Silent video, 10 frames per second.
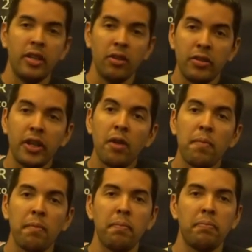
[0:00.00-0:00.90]
the NoSQL
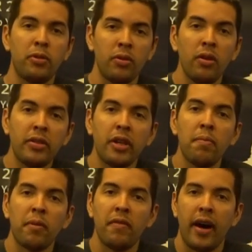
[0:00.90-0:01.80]
to
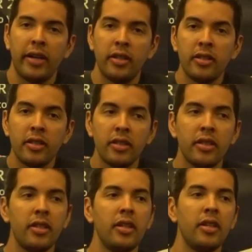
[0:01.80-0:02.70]
NoSQL providers,
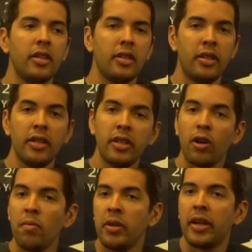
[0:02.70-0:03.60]
just the
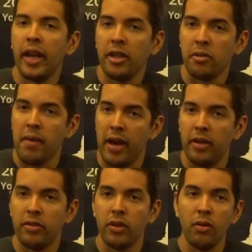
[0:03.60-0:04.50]
communication
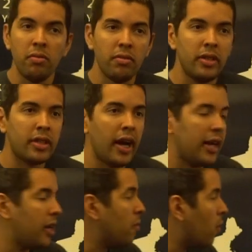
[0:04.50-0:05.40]
matters. So this
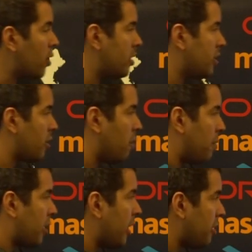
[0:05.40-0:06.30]
guy can work just in
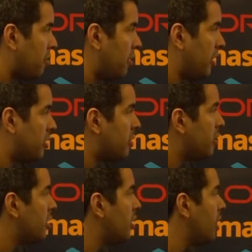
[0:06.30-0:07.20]
communication layer.
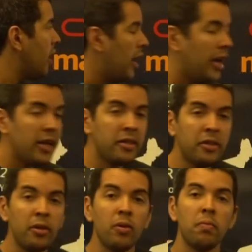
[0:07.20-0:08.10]
And
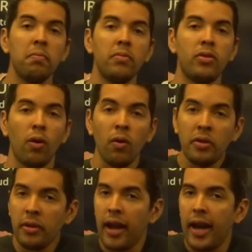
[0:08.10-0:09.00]
to
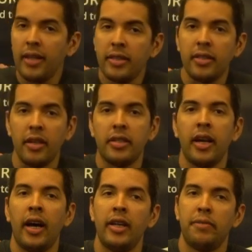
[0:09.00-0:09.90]
solution guys such
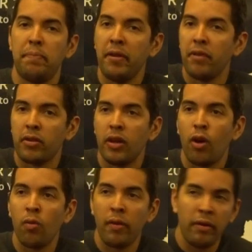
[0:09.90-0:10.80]
as
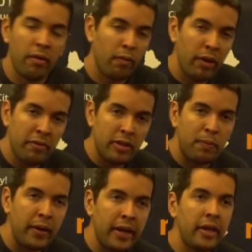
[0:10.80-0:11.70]
Pivotal with
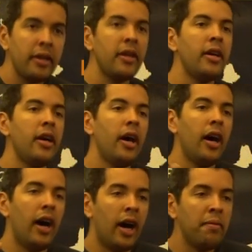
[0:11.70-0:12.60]
Spring,
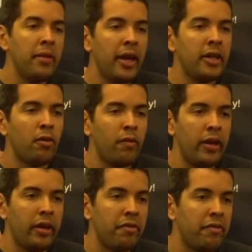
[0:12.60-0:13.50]
uh, Arbonate
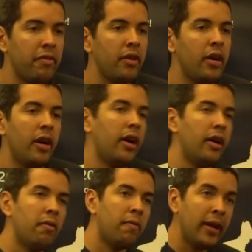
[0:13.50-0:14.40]
with uh,
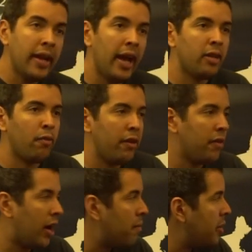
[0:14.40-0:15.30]
Red Hat
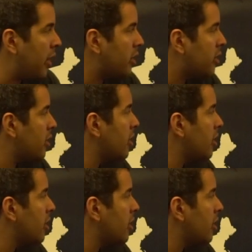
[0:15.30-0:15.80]
with Arbonate,